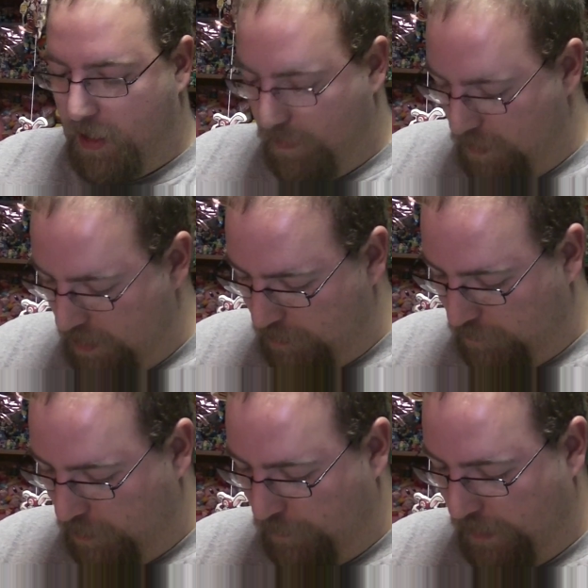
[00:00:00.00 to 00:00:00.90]
it may as
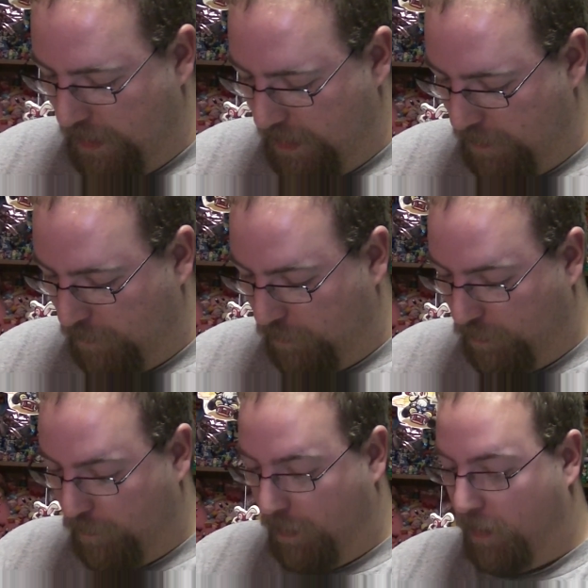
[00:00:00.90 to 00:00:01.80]
well be in with
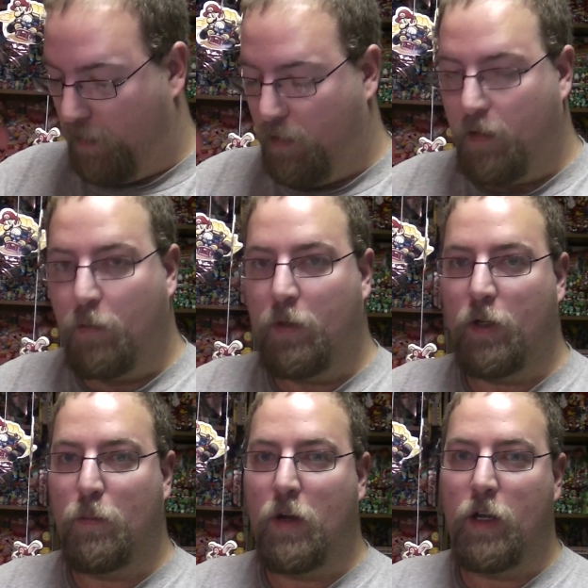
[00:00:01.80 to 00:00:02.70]
one of my
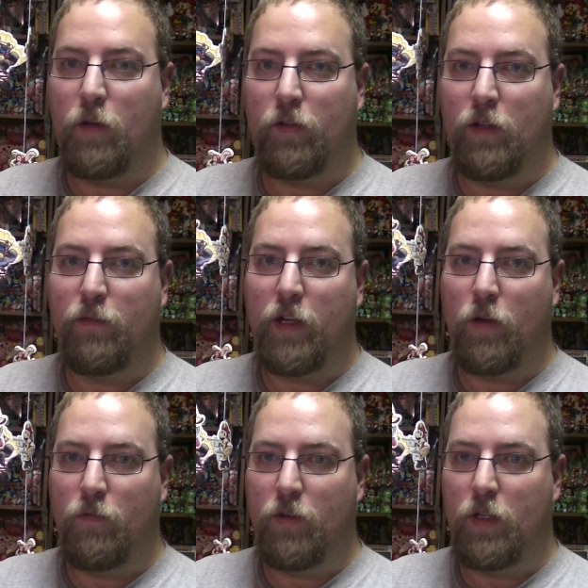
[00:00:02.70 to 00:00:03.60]
weird Mario stuff I
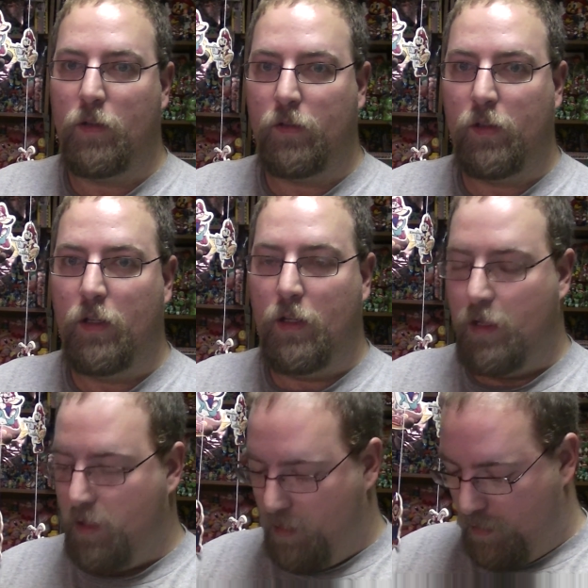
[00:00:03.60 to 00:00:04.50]
own videos.
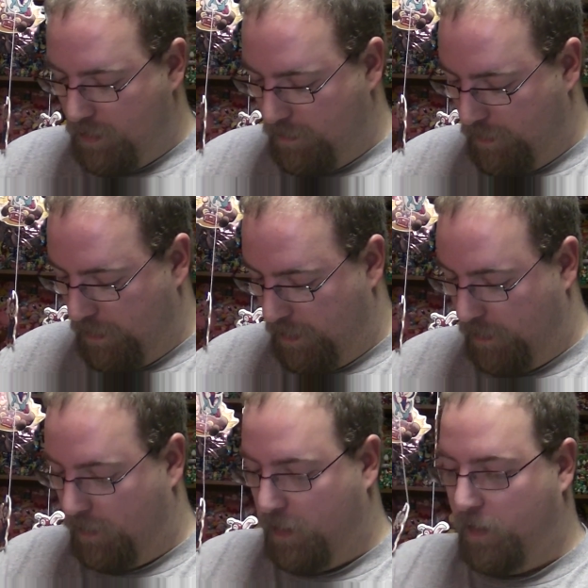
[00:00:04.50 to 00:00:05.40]
But
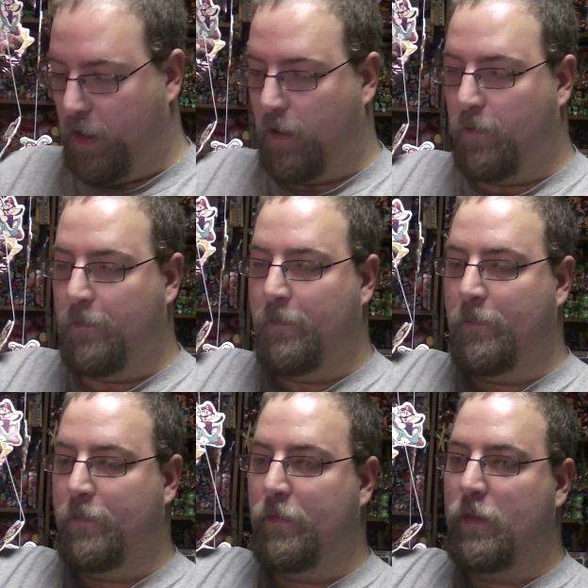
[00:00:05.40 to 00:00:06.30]
uh, here you go.
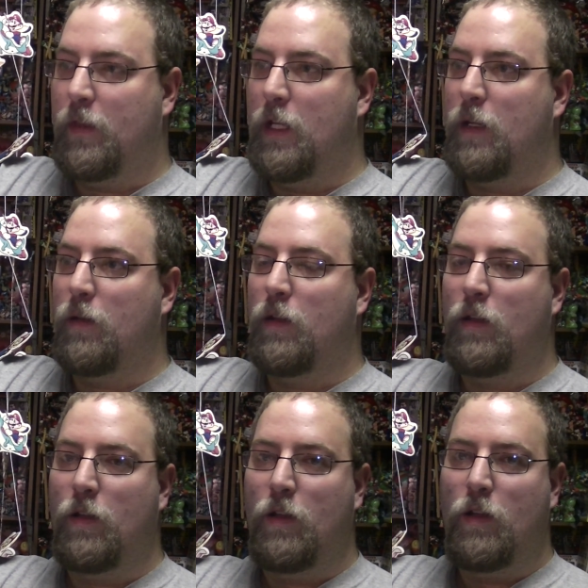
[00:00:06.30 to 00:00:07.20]
The
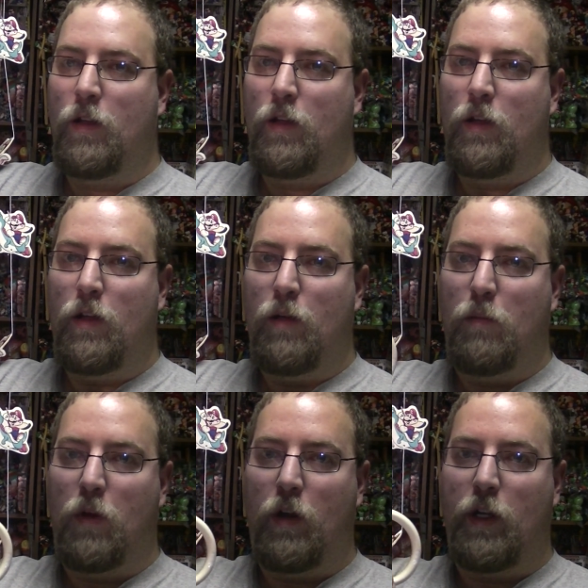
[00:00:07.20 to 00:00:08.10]

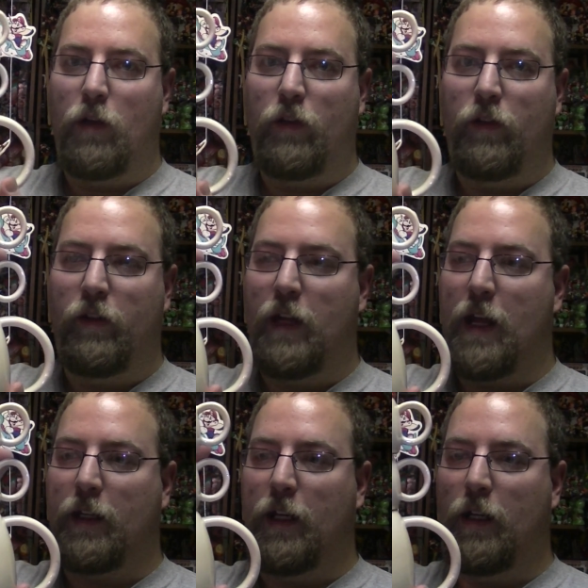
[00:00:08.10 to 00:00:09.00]
Mario
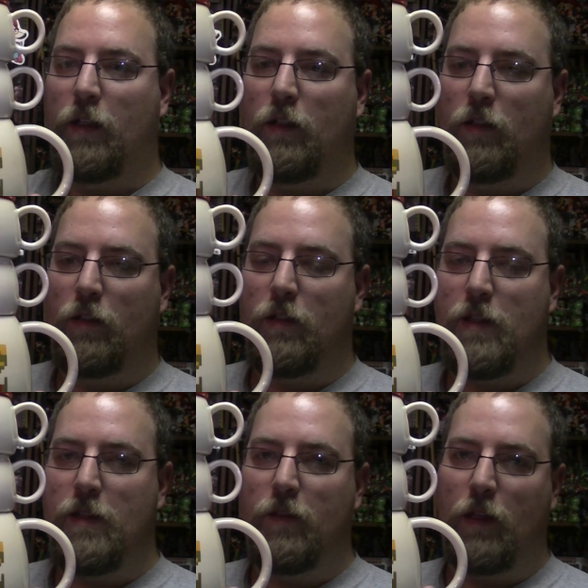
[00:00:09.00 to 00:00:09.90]
Stacking
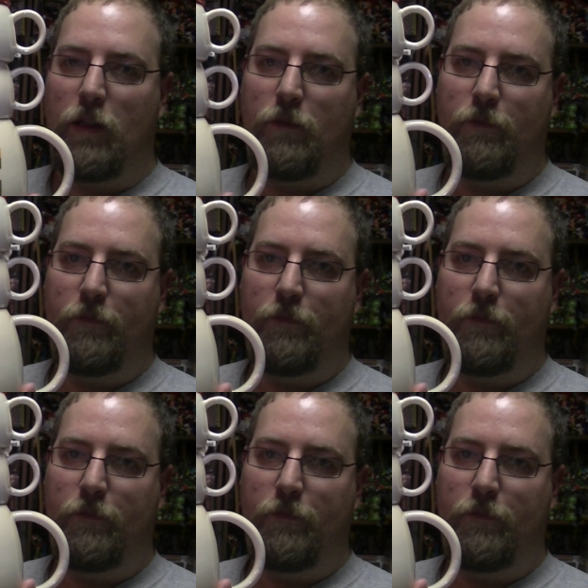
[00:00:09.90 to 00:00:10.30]
tea set.